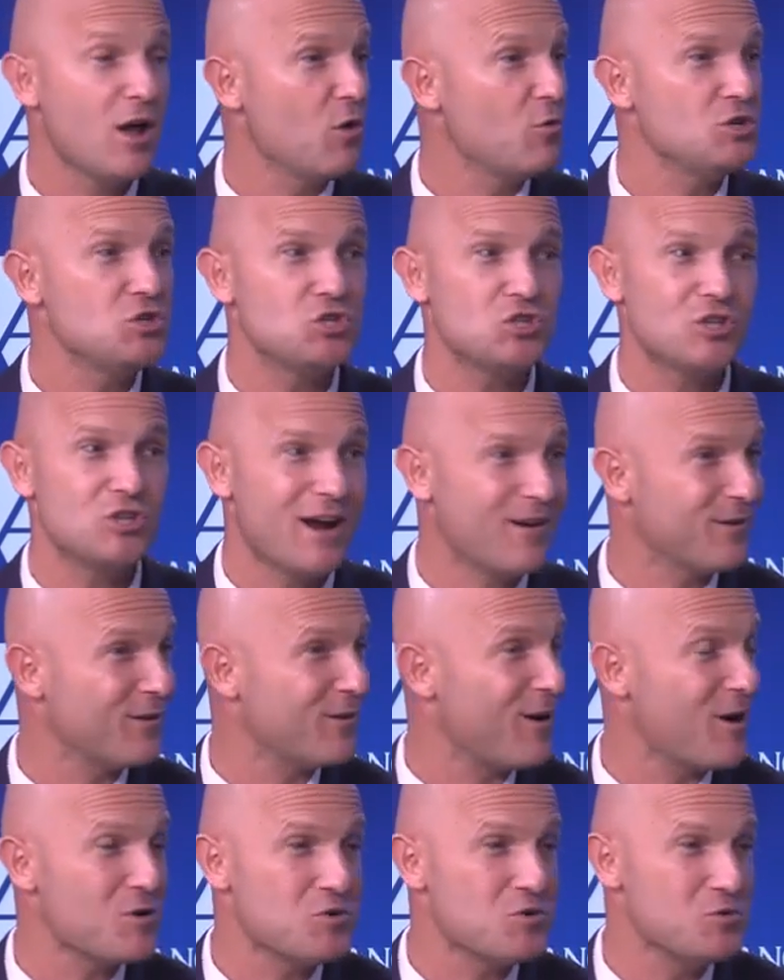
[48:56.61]
We shared
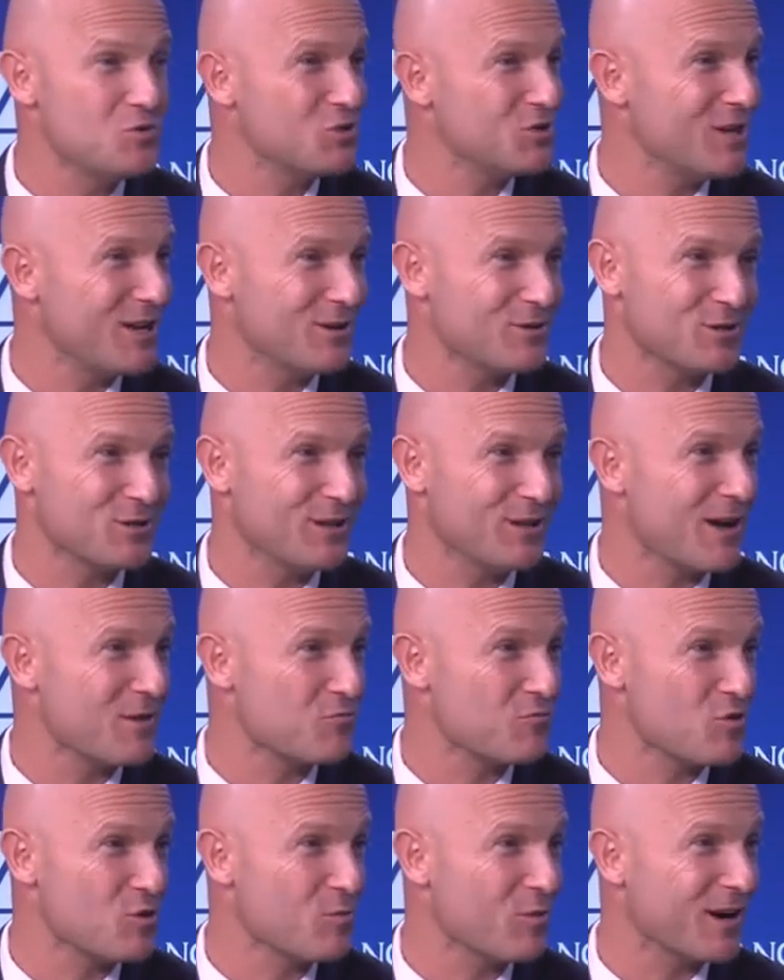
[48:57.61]
our new
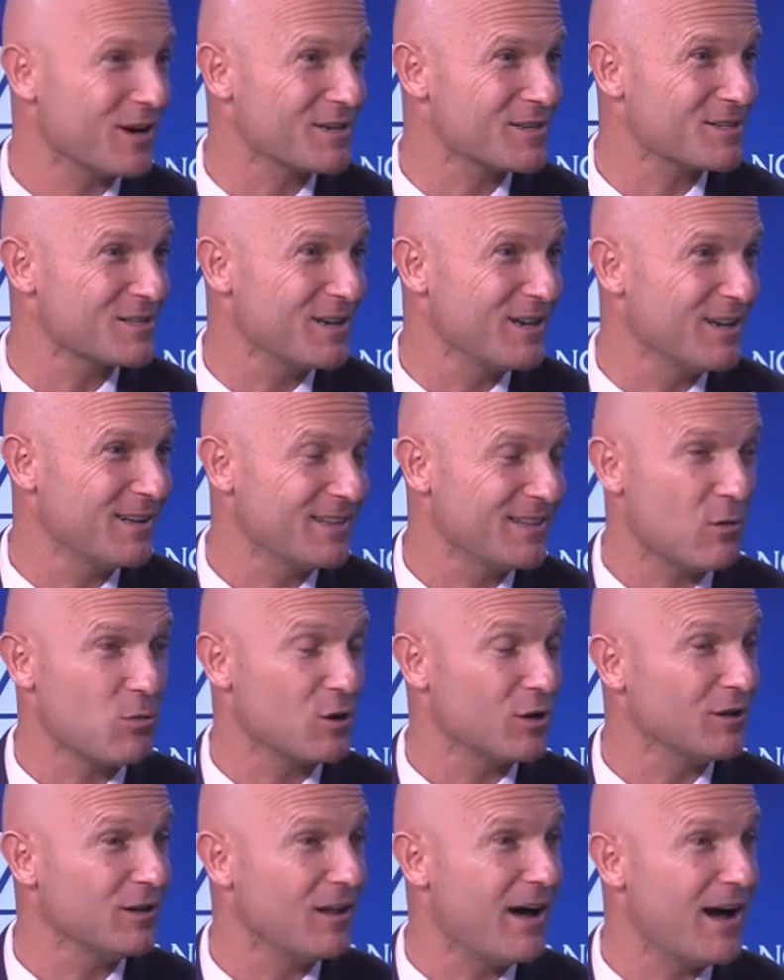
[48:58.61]
standards-aligned rubrics that
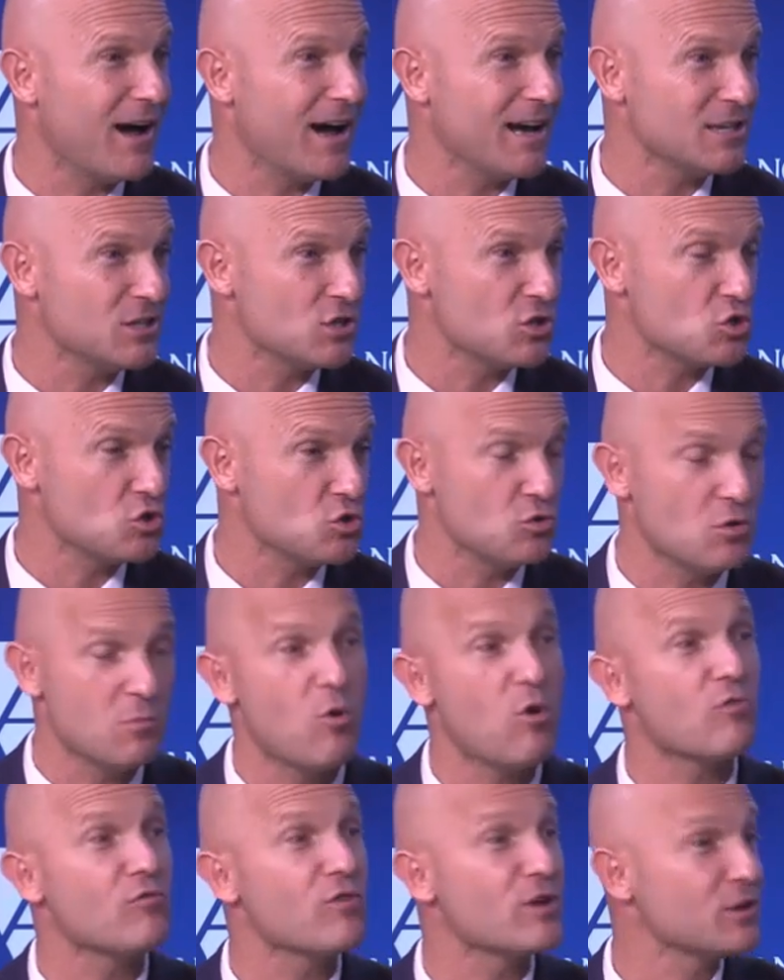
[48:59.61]
were aligned to the
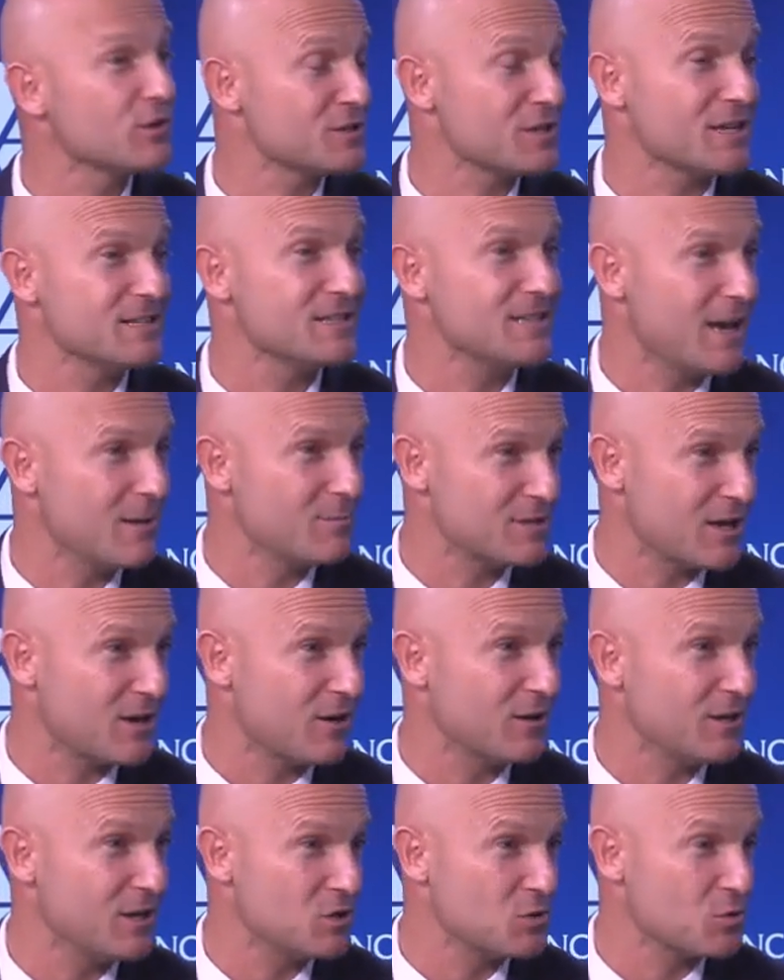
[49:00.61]
more rigorous exams that
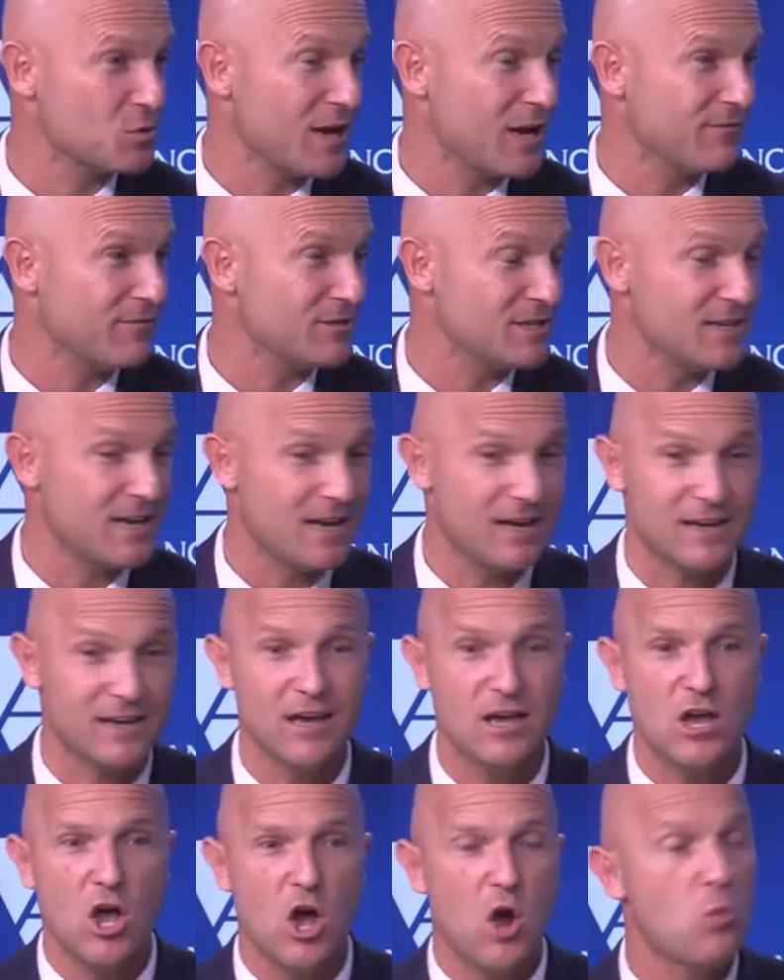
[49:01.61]
our kids are going to have to take.
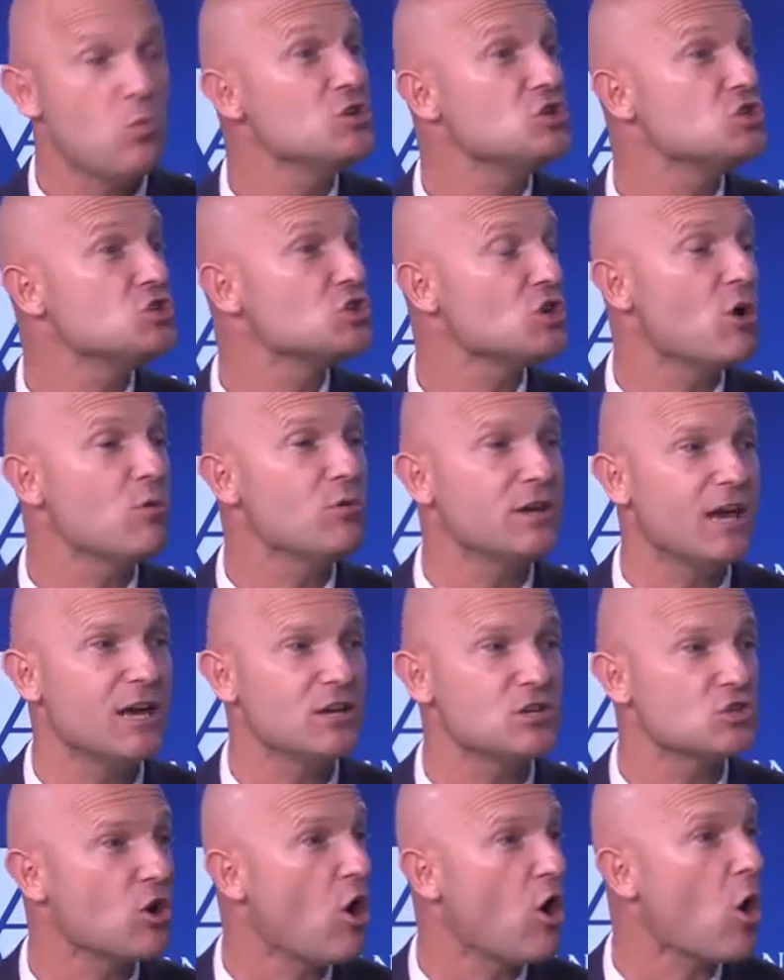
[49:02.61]
We
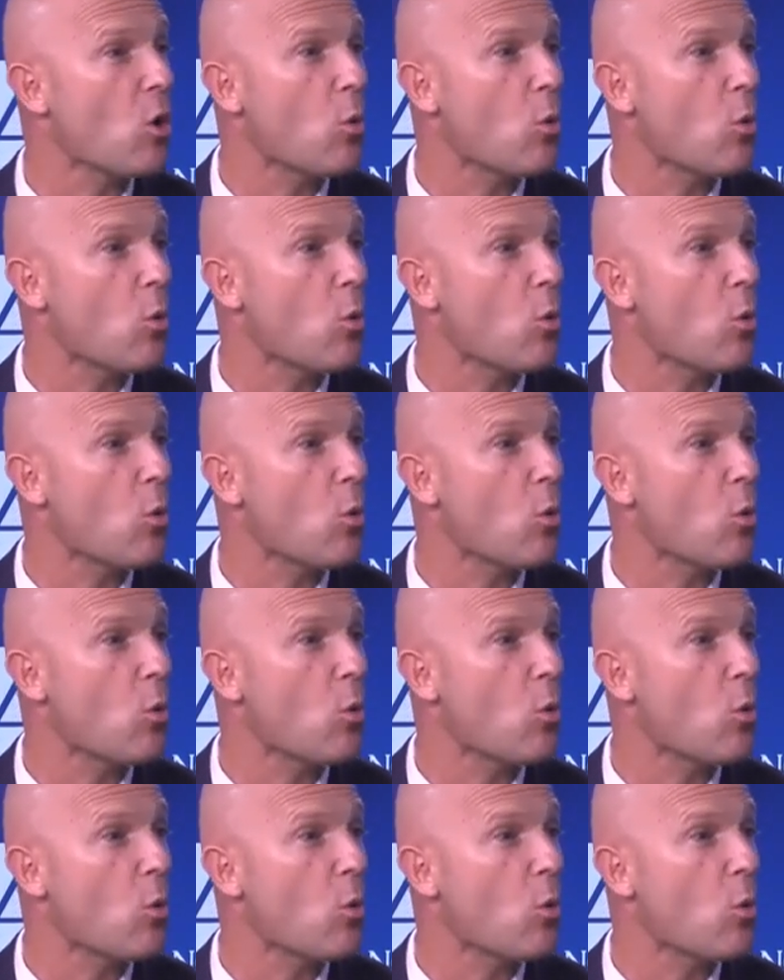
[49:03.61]
showcased our